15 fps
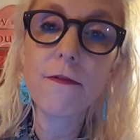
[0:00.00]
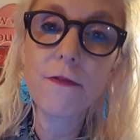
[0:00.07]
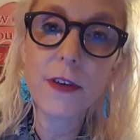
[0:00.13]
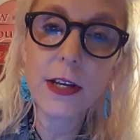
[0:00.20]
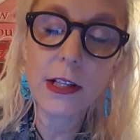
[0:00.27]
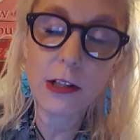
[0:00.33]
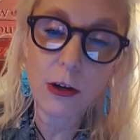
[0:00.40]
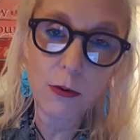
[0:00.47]

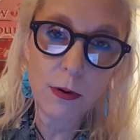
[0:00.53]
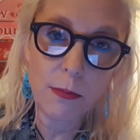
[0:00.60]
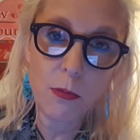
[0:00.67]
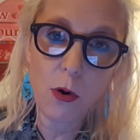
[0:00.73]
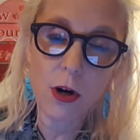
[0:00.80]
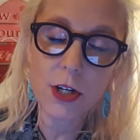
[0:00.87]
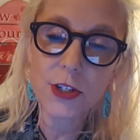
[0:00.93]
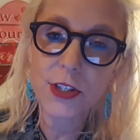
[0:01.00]
feel a
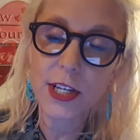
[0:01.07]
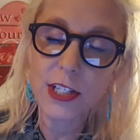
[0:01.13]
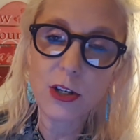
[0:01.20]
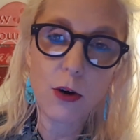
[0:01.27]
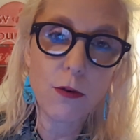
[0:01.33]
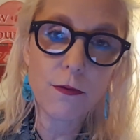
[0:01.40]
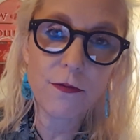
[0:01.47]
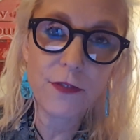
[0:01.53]
remorse they
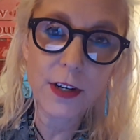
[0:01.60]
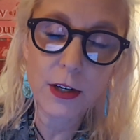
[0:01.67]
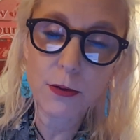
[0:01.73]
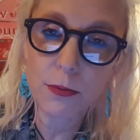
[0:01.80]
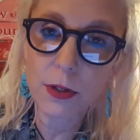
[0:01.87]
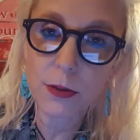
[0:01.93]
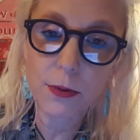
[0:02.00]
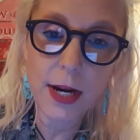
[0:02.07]
don't feel
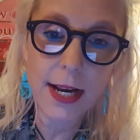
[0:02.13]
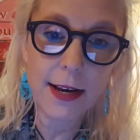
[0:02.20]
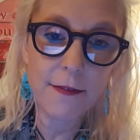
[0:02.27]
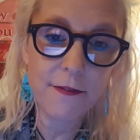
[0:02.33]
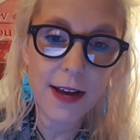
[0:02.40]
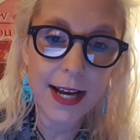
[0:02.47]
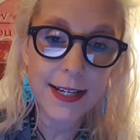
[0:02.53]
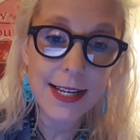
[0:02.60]
regret in
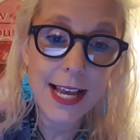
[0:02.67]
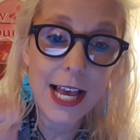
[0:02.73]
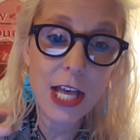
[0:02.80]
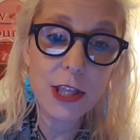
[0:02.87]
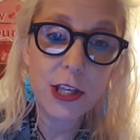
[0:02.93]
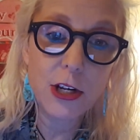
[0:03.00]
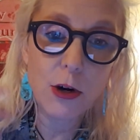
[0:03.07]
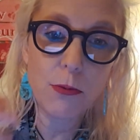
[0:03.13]
fact
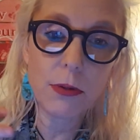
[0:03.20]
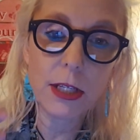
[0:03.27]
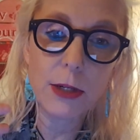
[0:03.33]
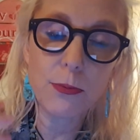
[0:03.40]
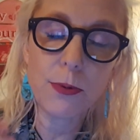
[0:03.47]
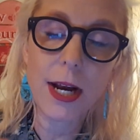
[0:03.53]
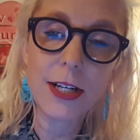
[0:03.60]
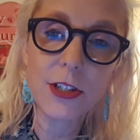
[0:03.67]
they don't really
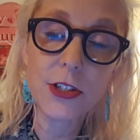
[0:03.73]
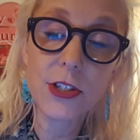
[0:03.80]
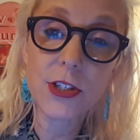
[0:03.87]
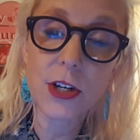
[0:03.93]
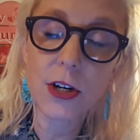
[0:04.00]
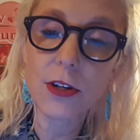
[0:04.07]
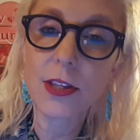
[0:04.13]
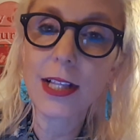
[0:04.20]

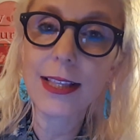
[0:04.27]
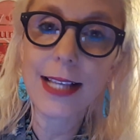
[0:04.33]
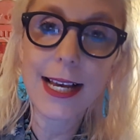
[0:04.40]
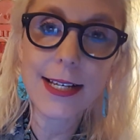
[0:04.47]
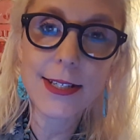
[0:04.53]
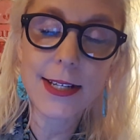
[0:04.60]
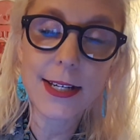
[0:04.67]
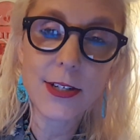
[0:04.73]
register the
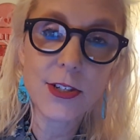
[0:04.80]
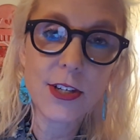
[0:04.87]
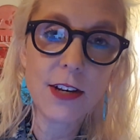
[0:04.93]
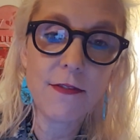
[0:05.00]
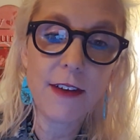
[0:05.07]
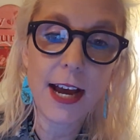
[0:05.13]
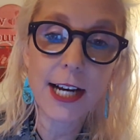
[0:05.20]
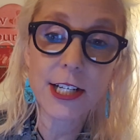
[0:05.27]
lessons
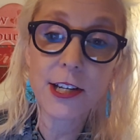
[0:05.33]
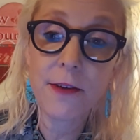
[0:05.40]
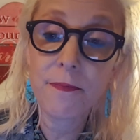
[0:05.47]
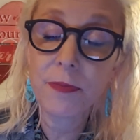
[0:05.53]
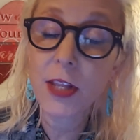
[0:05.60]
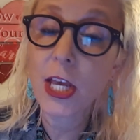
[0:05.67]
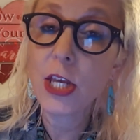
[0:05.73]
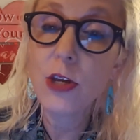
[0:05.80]
in fact
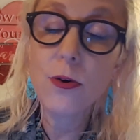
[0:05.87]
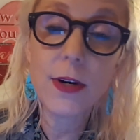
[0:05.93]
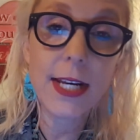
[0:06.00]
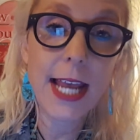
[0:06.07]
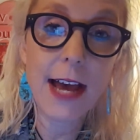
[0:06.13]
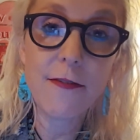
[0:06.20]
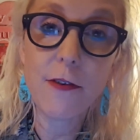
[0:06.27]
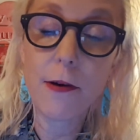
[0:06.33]
you can
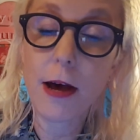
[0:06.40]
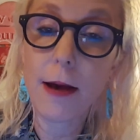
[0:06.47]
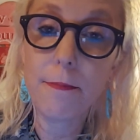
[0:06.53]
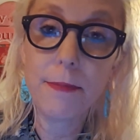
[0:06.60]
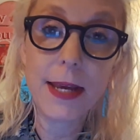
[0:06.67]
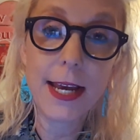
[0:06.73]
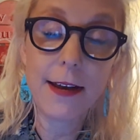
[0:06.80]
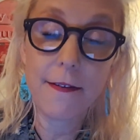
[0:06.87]
have a, a
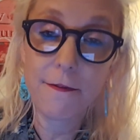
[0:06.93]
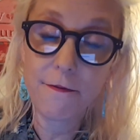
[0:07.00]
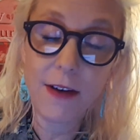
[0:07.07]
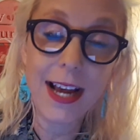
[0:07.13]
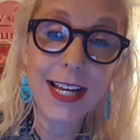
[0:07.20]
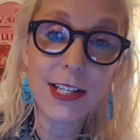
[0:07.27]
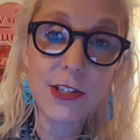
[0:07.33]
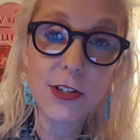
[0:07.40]
big
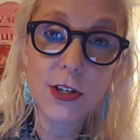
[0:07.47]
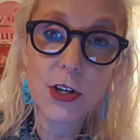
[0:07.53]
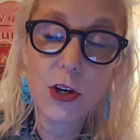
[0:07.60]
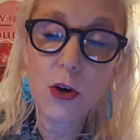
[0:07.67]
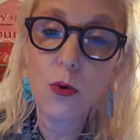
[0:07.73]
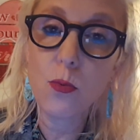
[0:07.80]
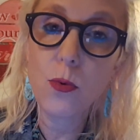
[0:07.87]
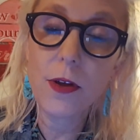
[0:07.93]
fight
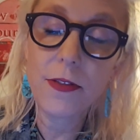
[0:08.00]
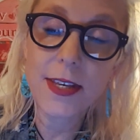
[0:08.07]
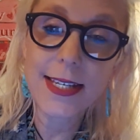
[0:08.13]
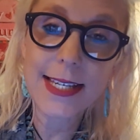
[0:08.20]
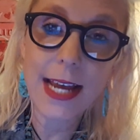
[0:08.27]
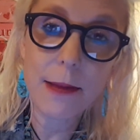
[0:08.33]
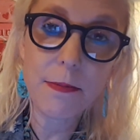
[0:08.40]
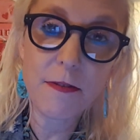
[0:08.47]
with
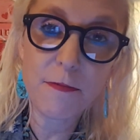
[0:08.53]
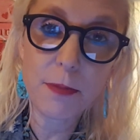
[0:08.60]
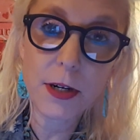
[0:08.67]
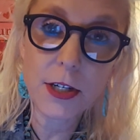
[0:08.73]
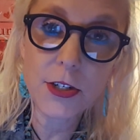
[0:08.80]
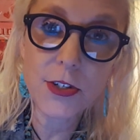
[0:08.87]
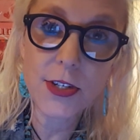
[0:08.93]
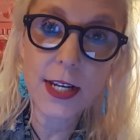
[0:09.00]
this type of
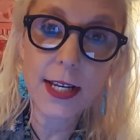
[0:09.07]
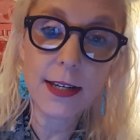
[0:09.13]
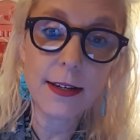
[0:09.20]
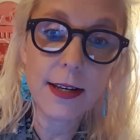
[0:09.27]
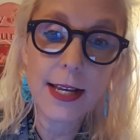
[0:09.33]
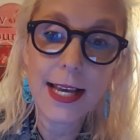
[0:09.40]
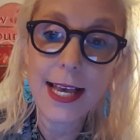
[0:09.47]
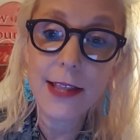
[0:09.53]

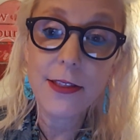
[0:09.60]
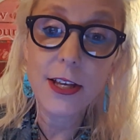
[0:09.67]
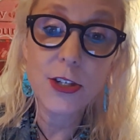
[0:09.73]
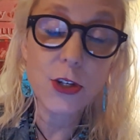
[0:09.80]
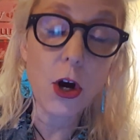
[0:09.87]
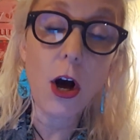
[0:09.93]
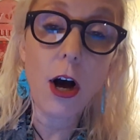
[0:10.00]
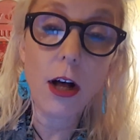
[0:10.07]
person
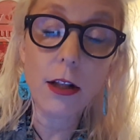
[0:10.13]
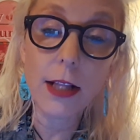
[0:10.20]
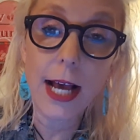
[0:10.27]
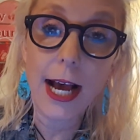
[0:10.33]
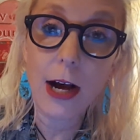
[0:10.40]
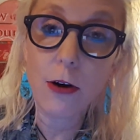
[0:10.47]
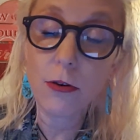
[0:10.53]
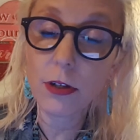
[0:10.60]
that's all
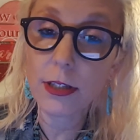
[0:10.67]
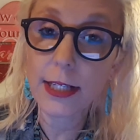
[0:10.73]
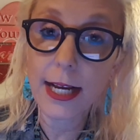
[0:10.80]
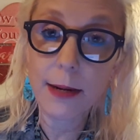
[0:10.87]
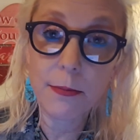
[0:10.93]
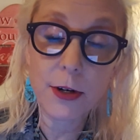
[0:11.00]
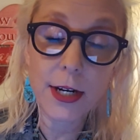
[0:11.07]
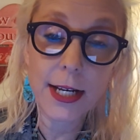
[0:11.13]
out
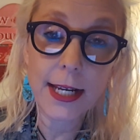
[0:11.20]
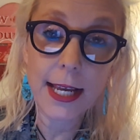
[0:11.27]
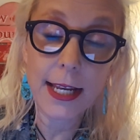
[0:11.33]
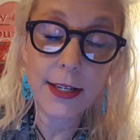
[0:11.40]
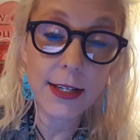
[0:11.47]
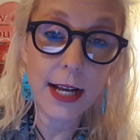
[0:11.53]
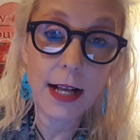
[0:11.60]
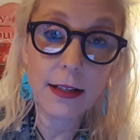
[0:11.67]
clamoring
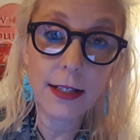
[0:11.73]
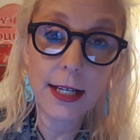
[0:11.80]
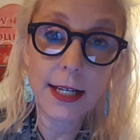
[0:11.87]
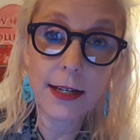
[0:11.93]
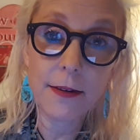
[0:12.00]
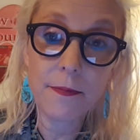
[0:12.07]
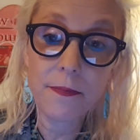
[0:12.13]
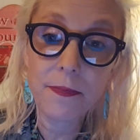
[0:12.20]
and
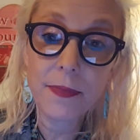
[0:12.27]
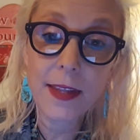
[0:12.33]
yelling